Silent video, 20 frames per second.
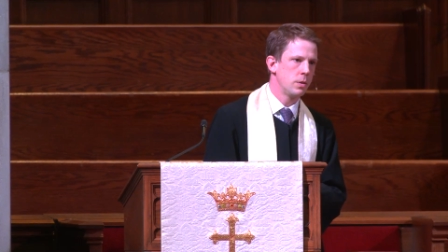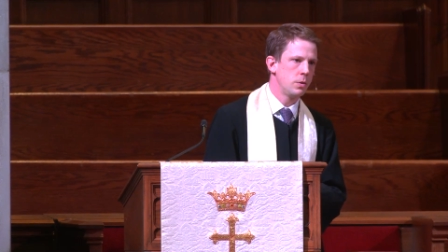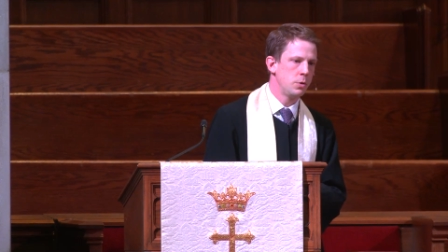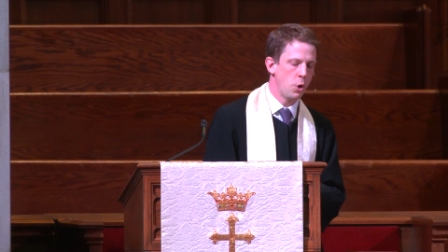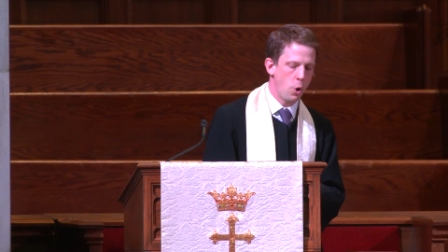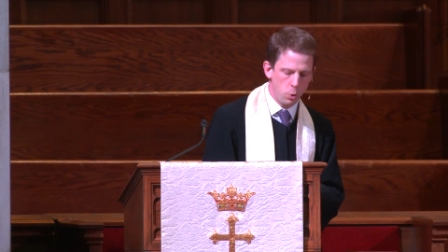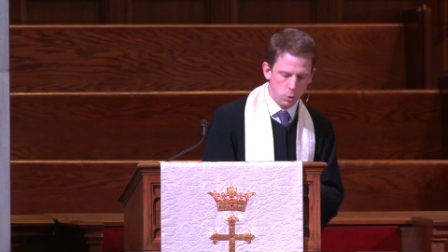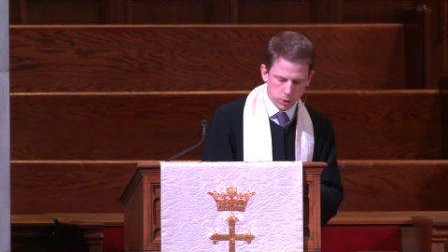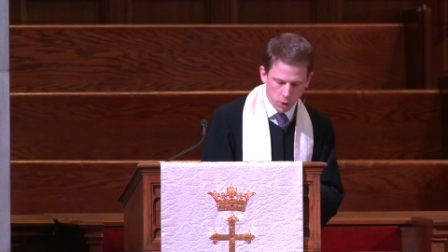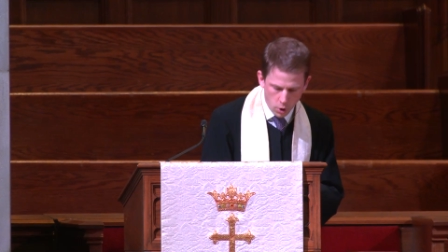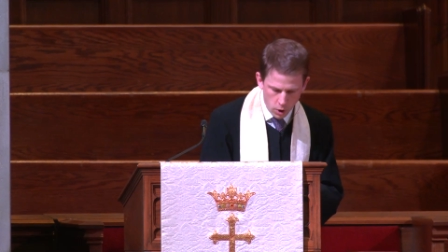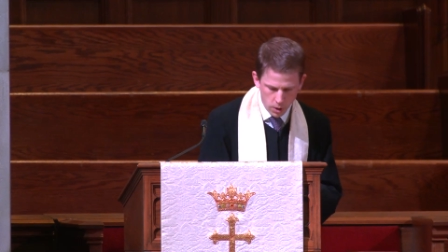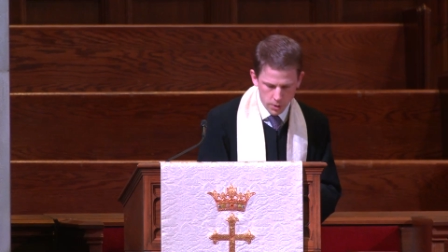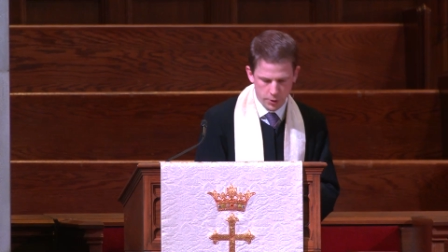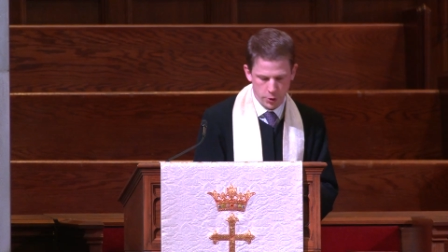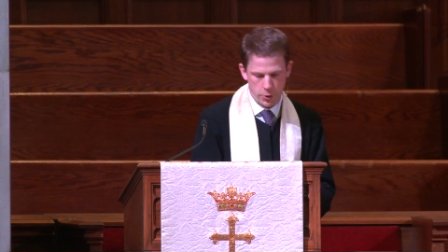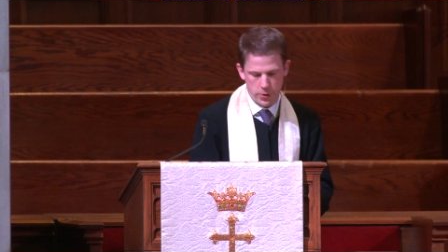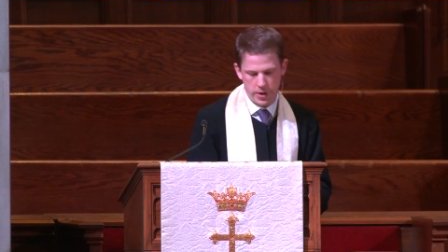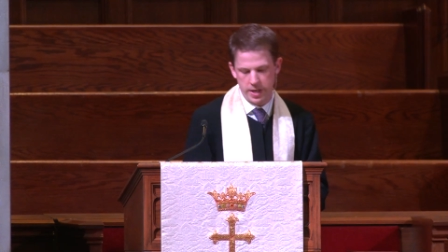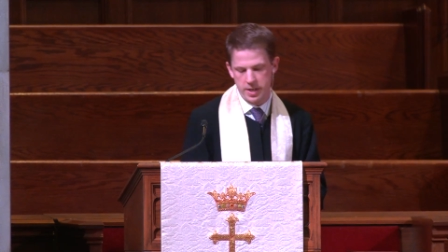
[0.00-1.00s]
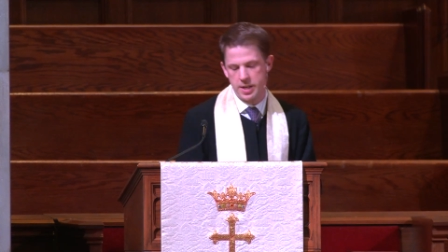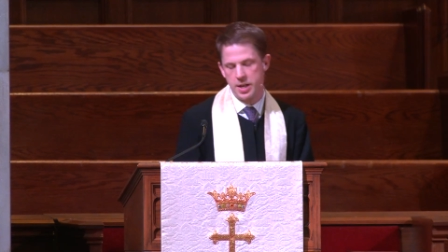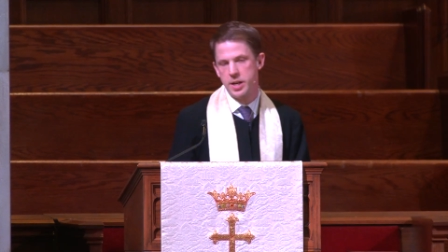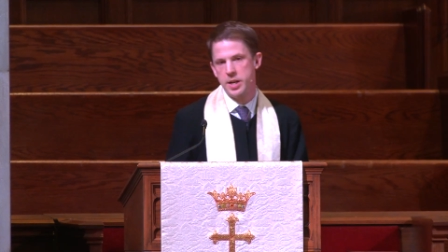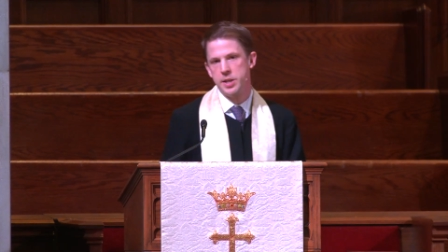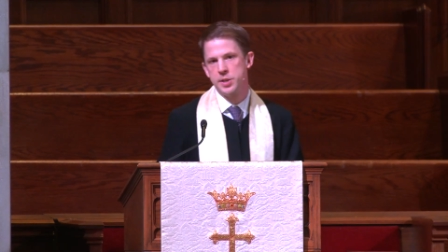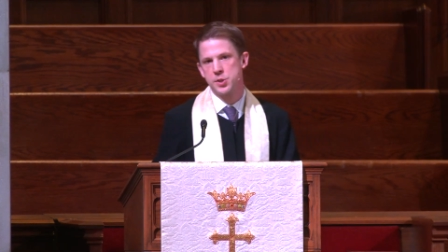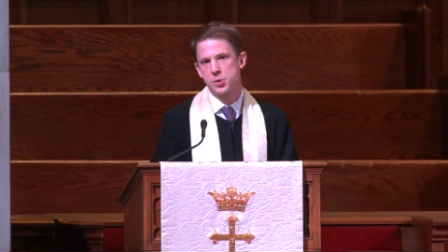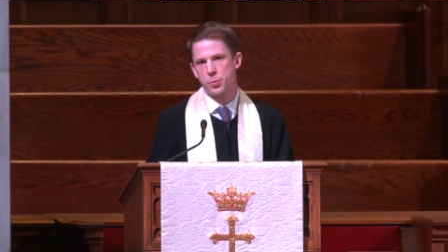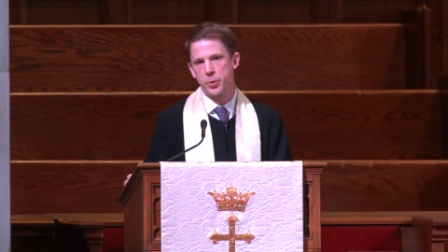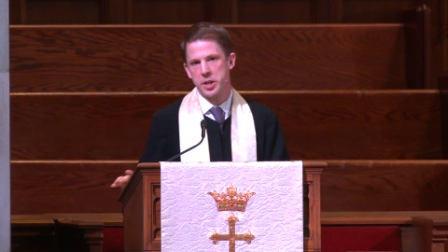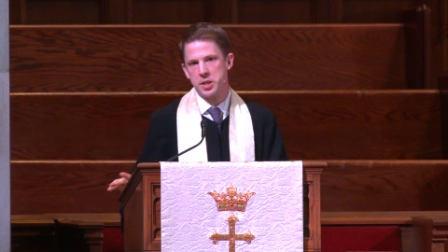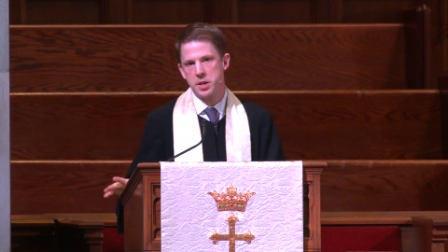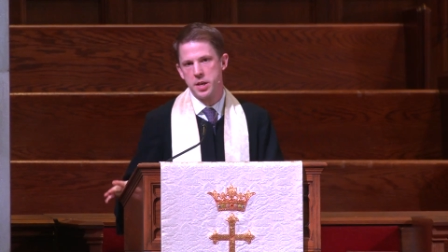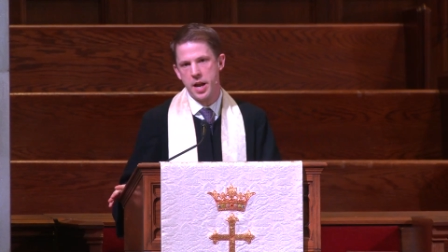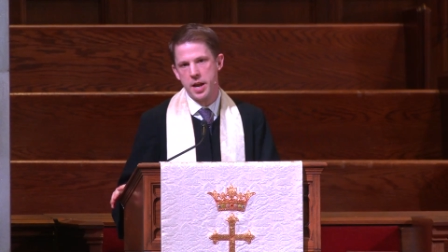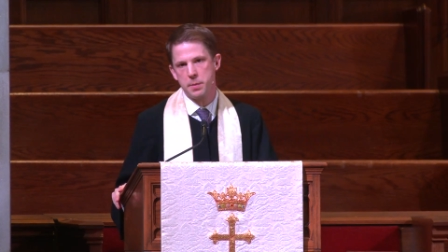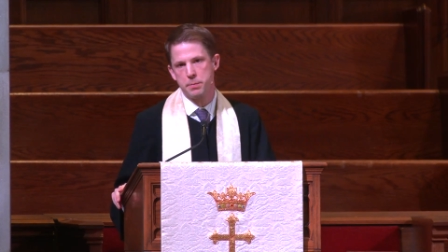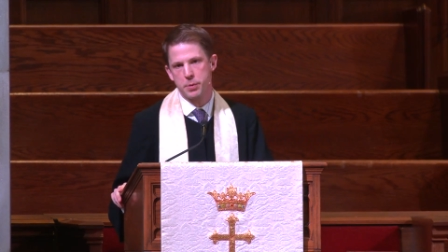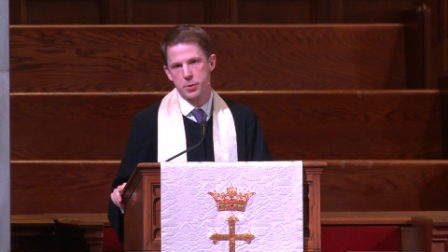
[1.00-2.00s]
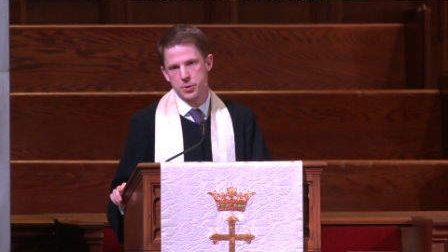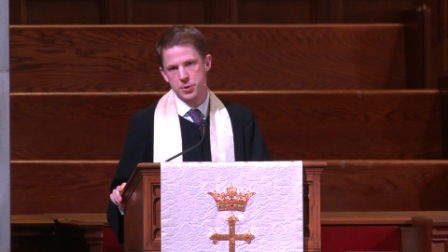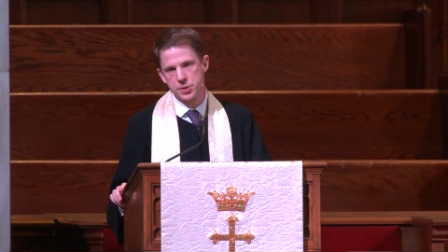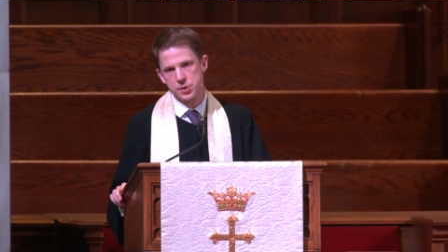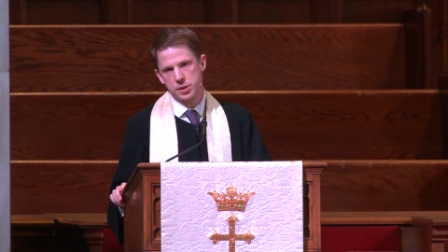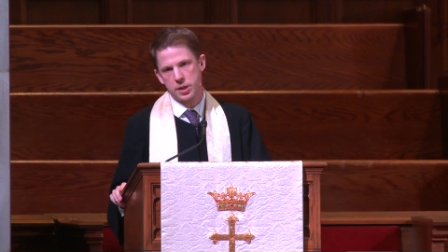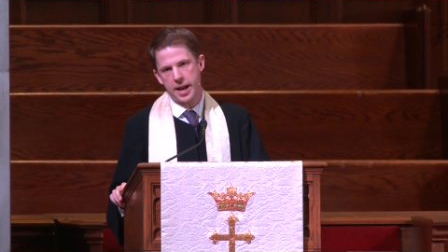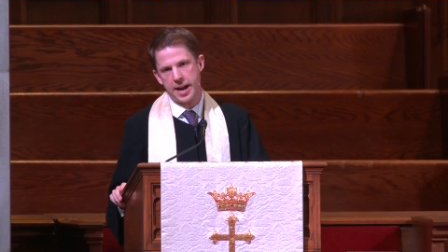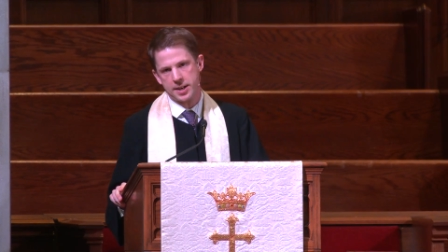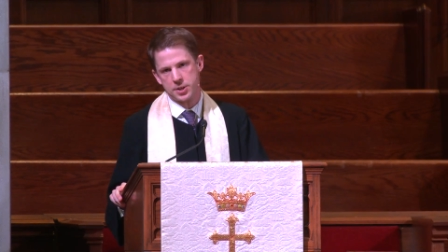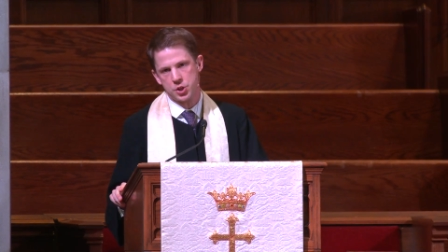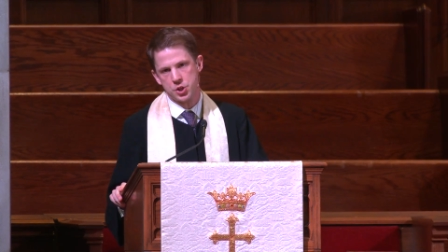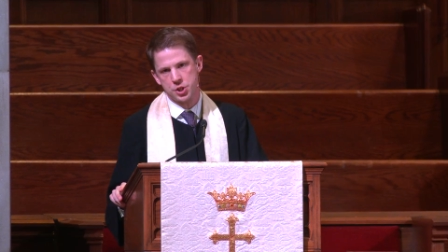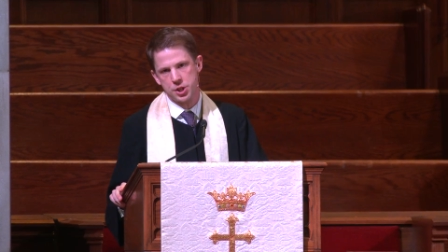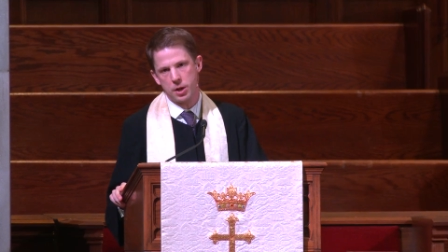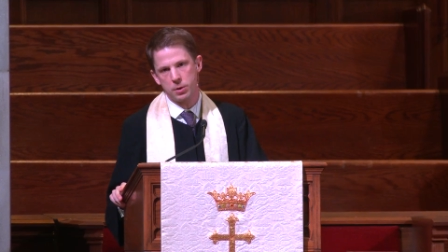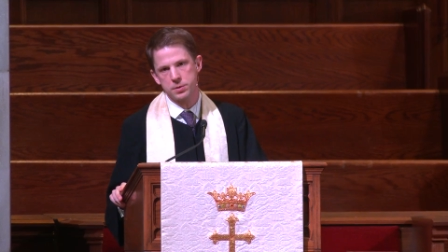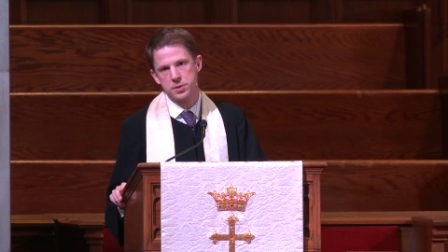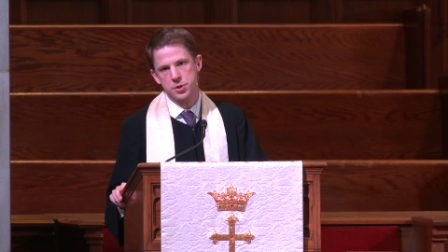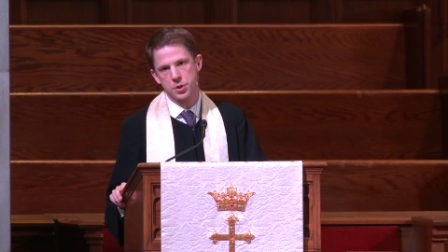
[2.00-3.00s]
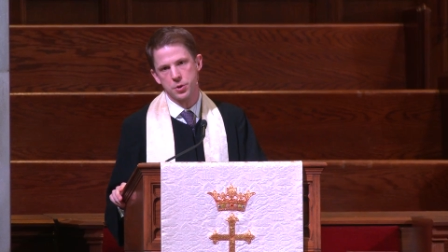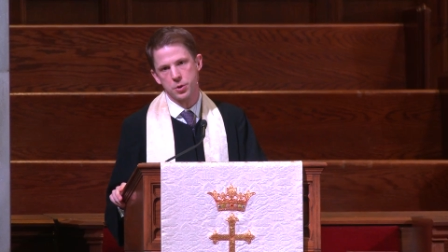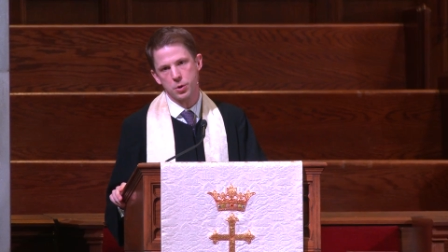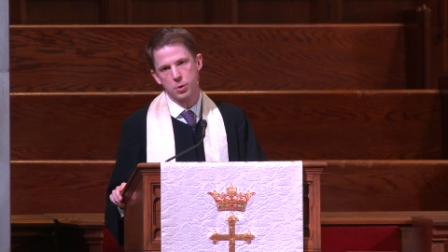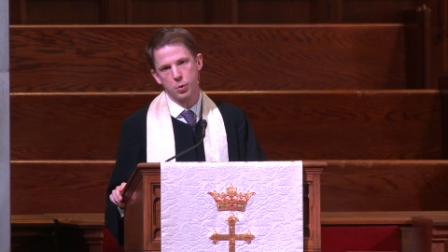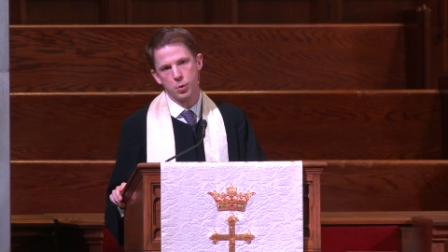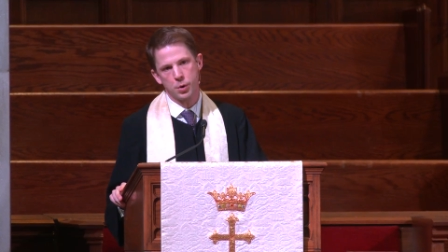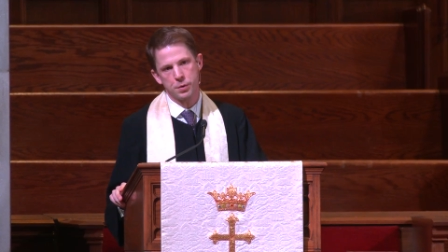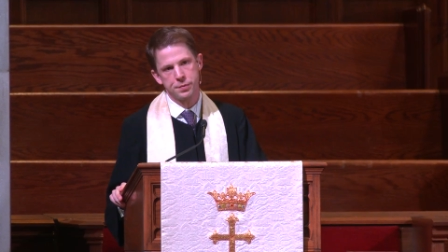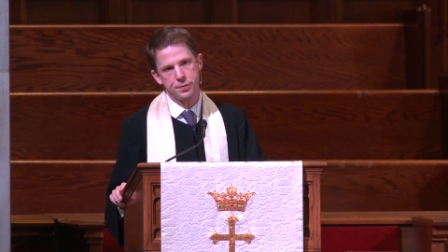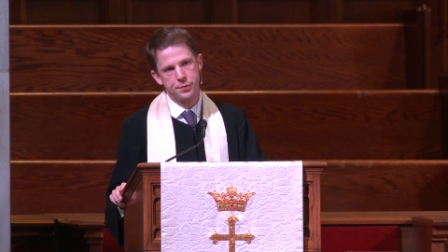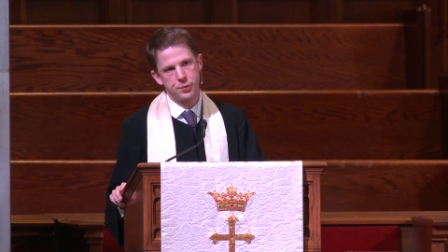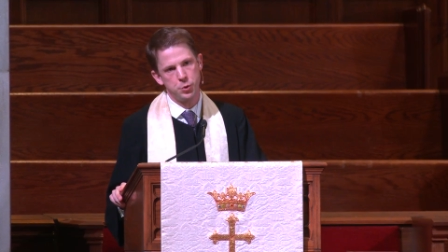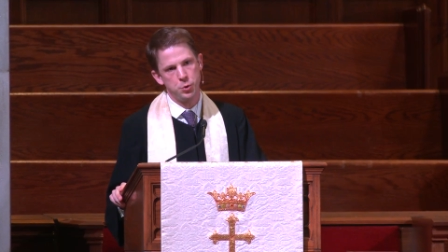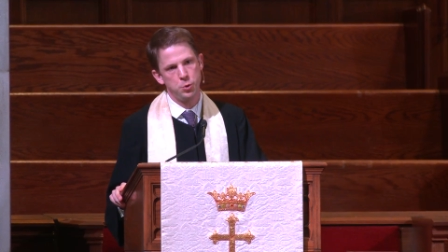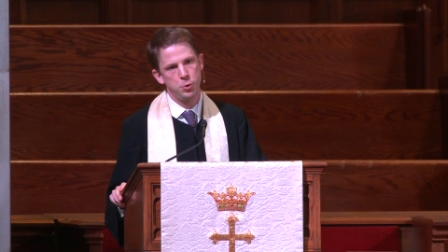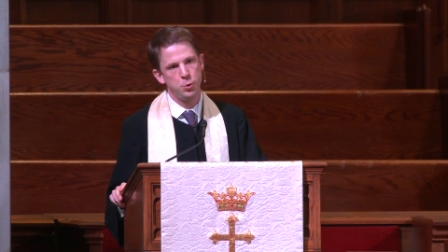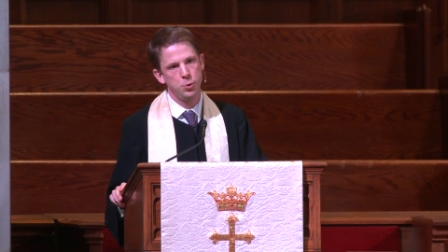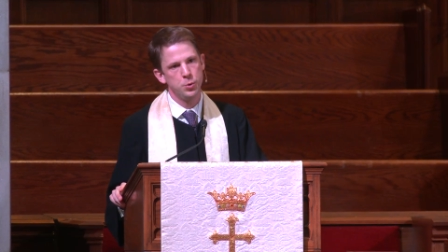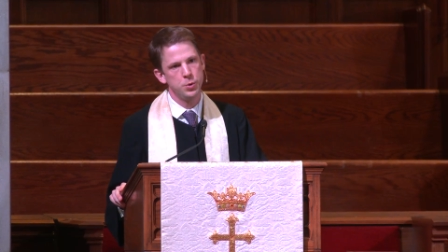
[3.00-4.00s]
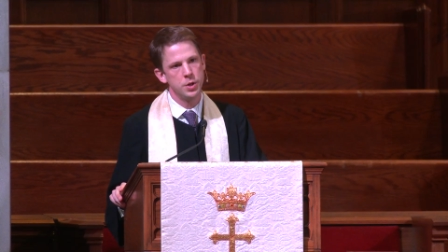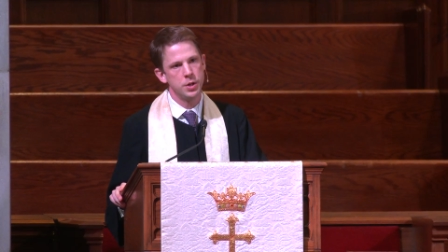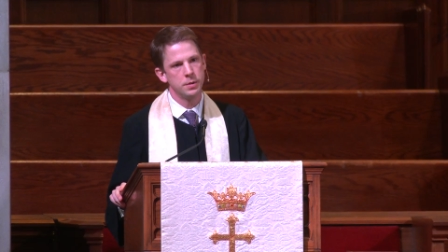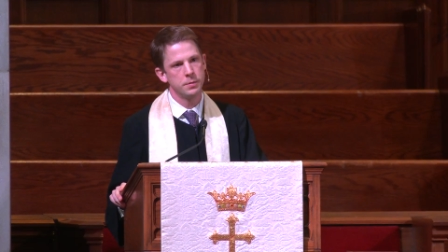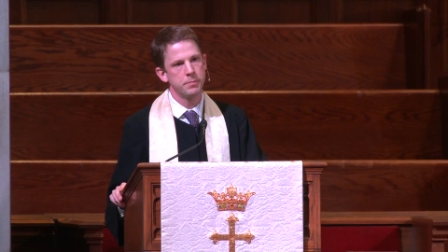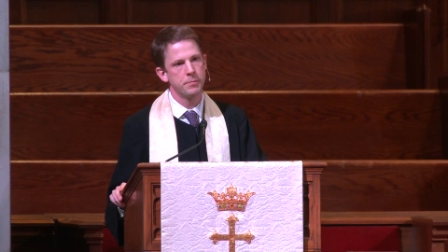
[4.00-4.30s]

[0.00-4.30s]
no longer at ease when neighbors lack shelter or food,